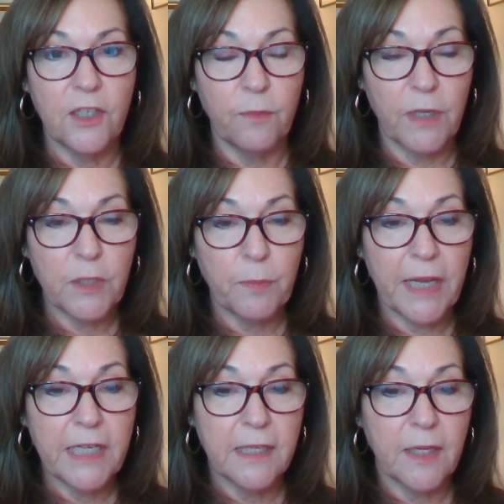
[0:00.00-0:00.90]
you must
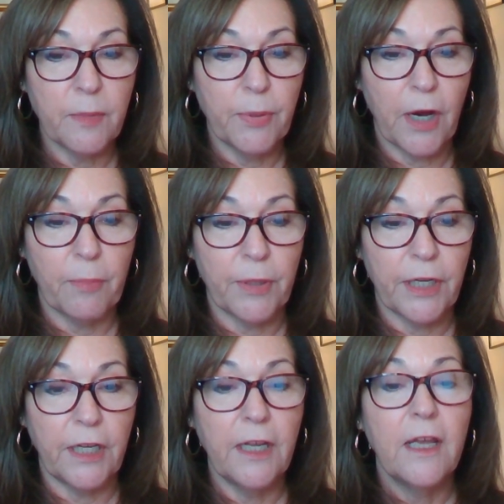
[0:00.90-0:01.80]
buy a
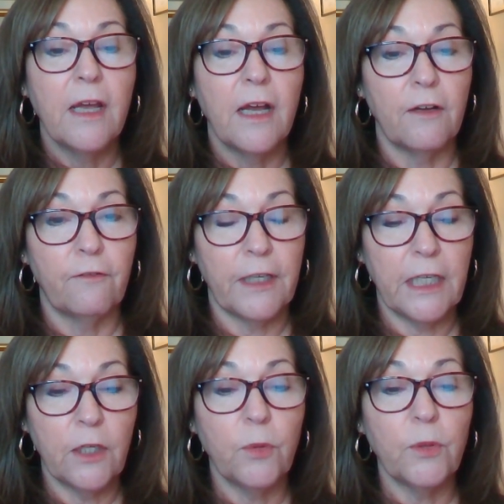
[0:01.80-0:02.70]
property of
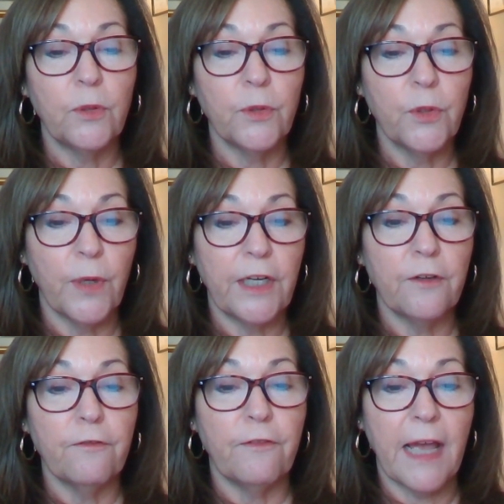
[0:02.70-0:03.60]
equal or
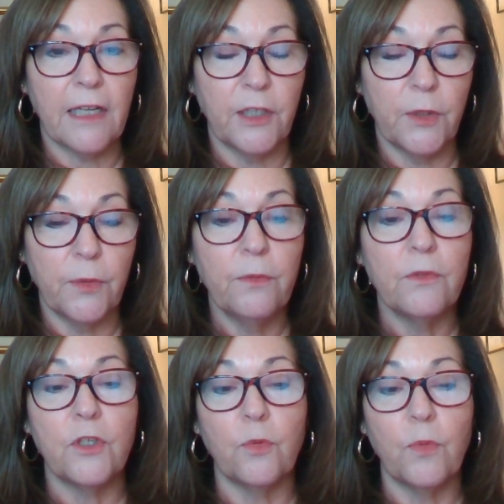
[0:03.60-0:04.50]
greater value
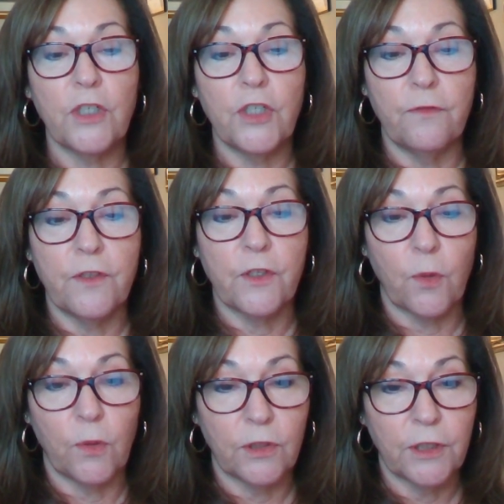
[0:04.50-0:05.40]
to what you've
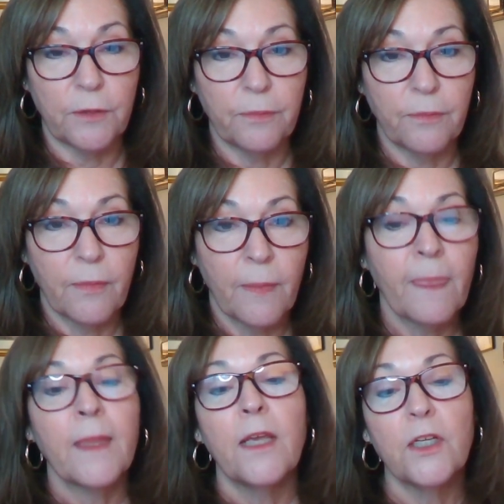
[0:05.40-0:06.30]
sold.
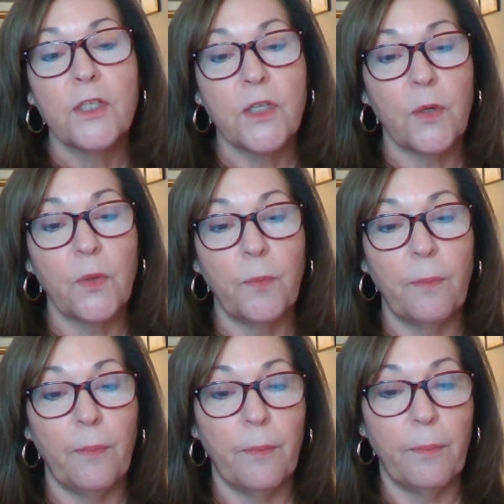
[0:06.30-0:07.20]
So
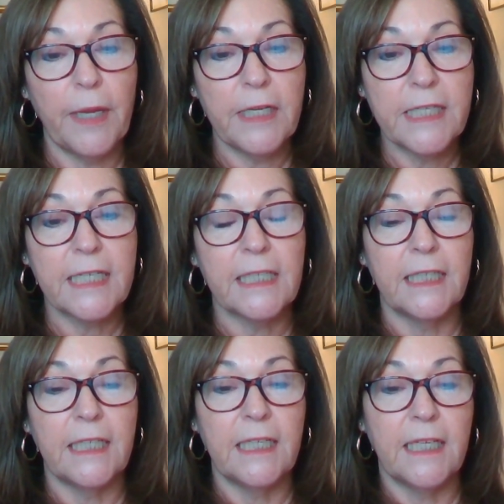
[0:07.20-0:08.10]

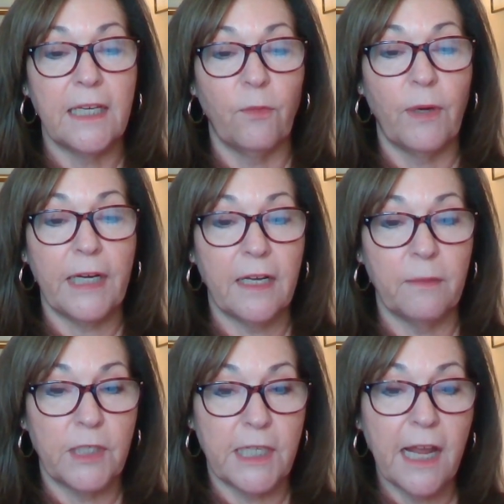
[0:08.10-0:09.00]
basically, what it
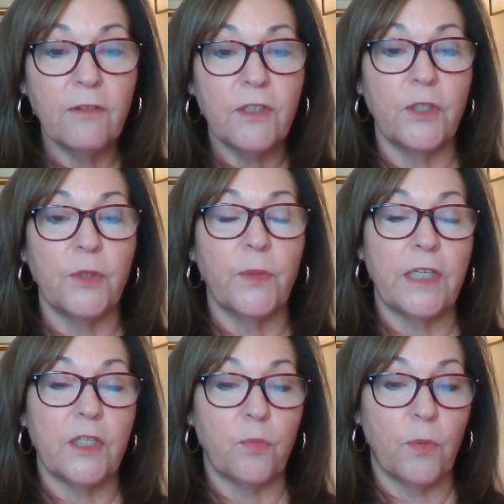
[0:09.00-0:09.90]
comes down to
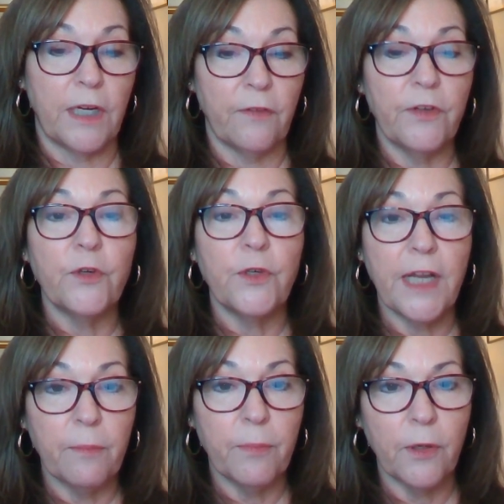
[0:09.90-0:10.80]
is whatever your
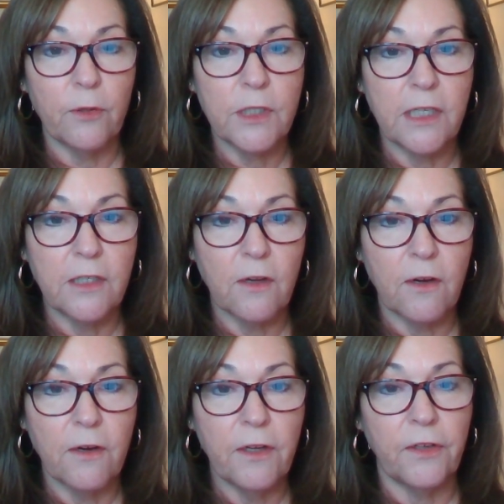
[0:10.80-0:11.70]
net proceeds
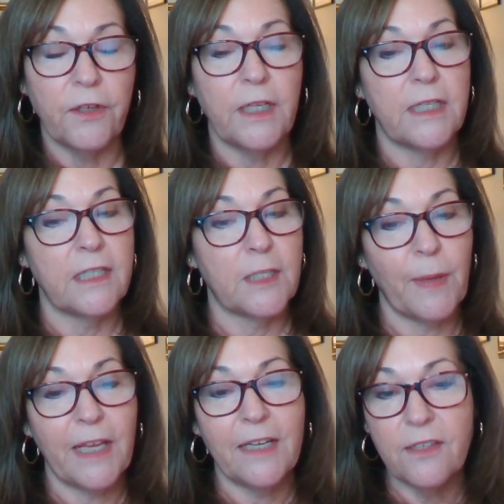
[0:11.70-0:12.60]
are, you need to
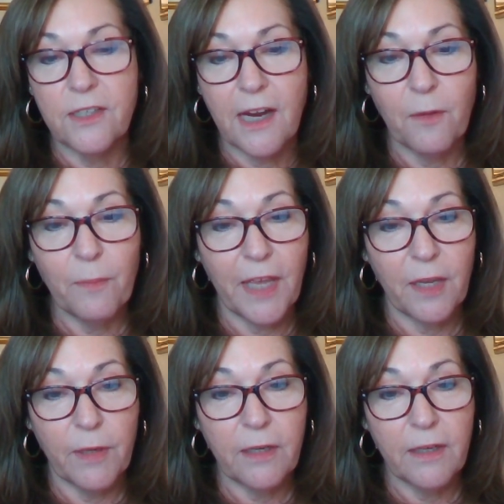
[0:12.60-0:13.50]
spend as down
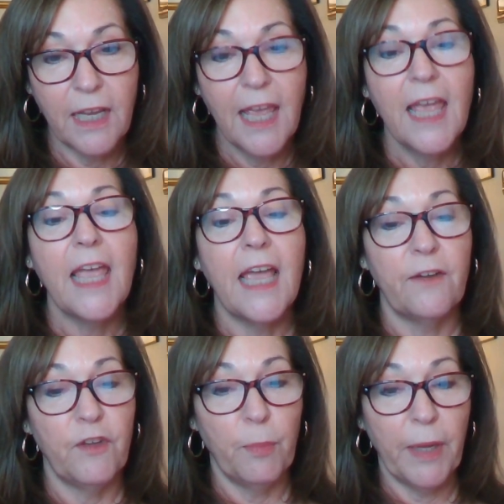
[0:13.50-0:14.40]
payment.
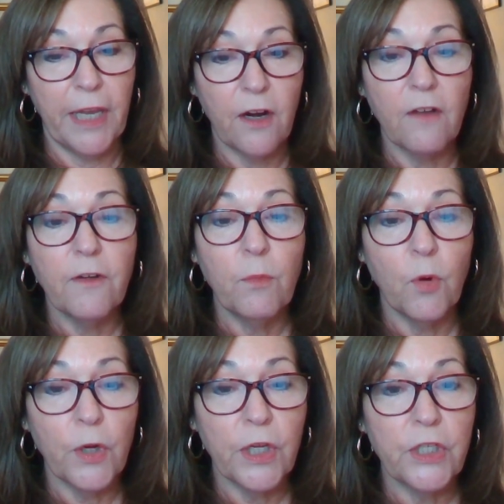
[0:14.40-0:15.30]
And if you paid off a
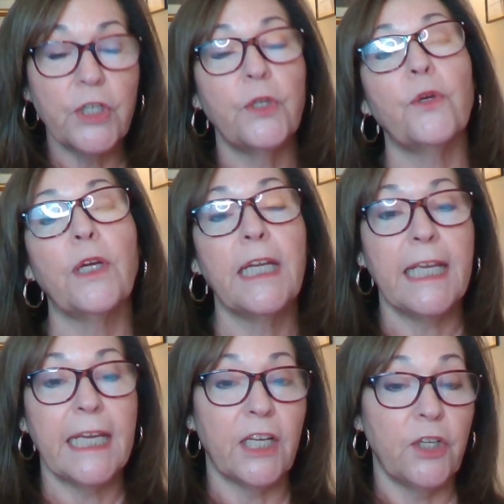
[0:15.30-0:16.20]
mortgage, you're going to
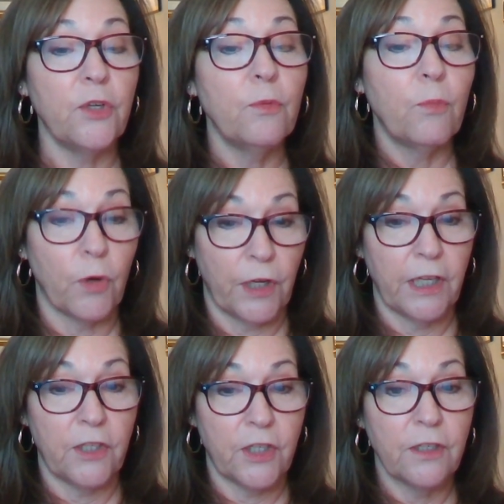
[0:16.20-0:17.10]
get a new
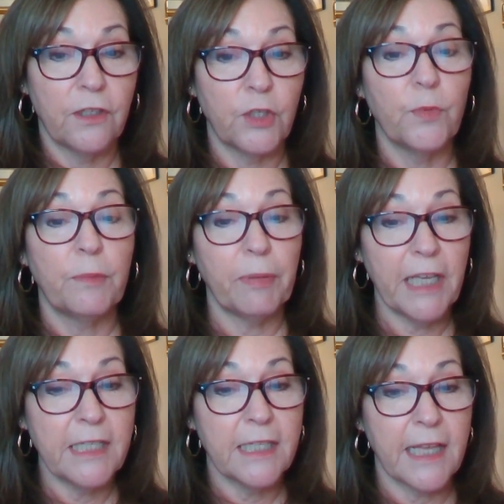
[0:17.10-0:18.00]
mortgage to
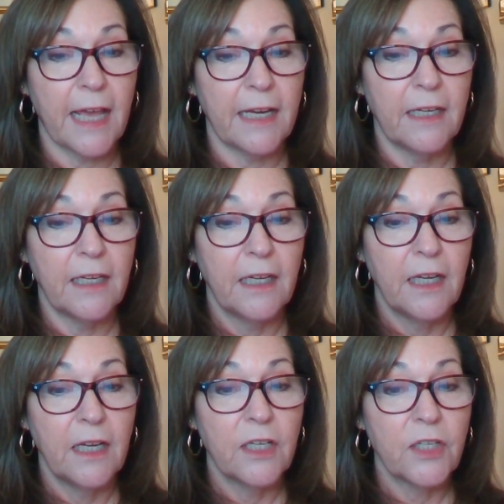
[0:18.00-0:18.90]
replace that.
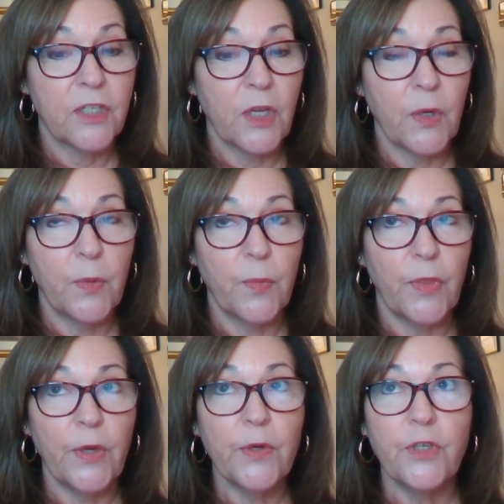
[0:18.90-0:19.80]
So
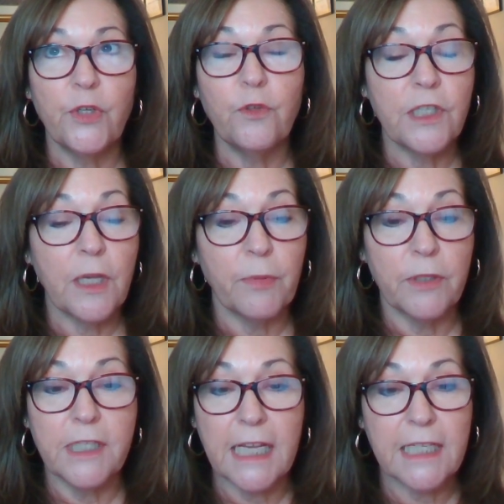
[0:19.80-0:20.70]
there are two
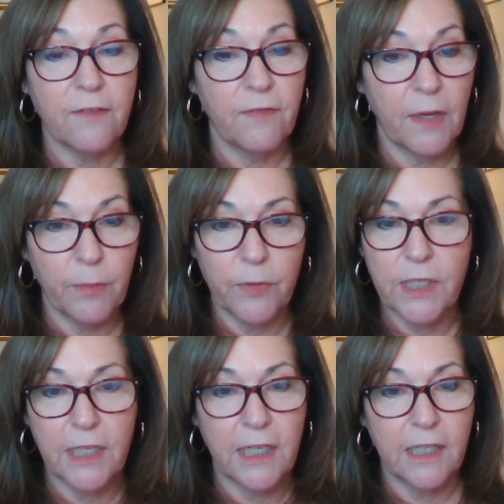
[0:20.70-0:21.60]
separate sets of
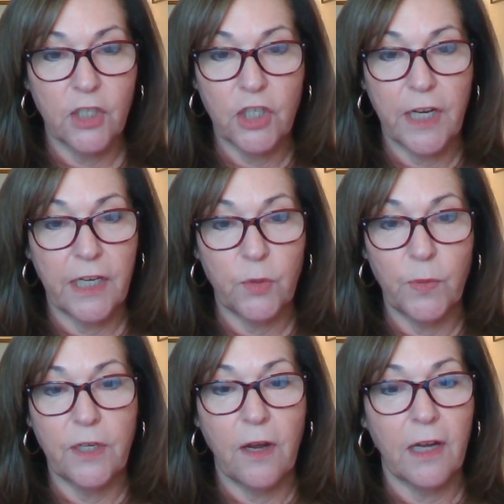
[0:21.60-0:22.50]
numbers in an exchange.
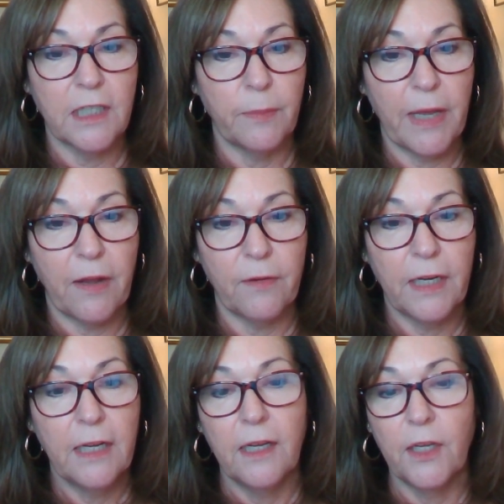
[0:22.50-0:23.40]
We talked about
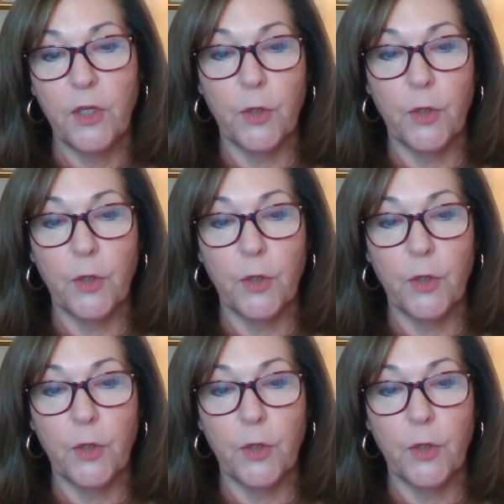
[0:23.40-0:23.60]
your